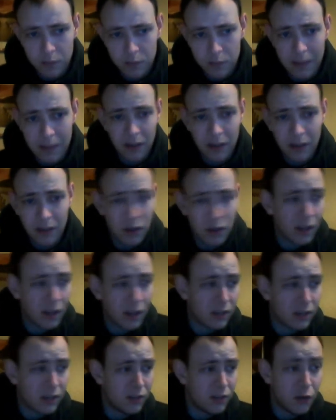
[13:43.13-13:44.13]

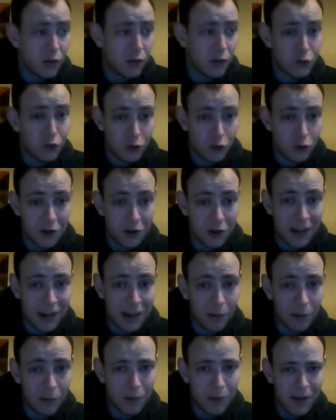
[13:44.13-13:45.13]
melancholic and downtrodden
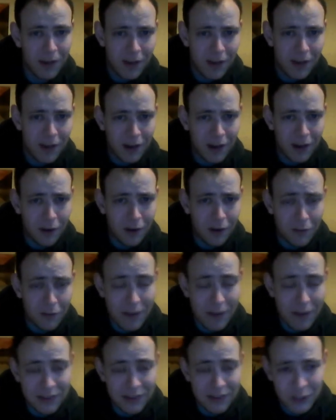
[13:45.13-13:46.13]
album of the
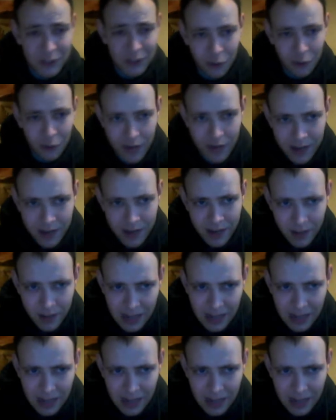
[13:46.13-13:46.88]
band's career.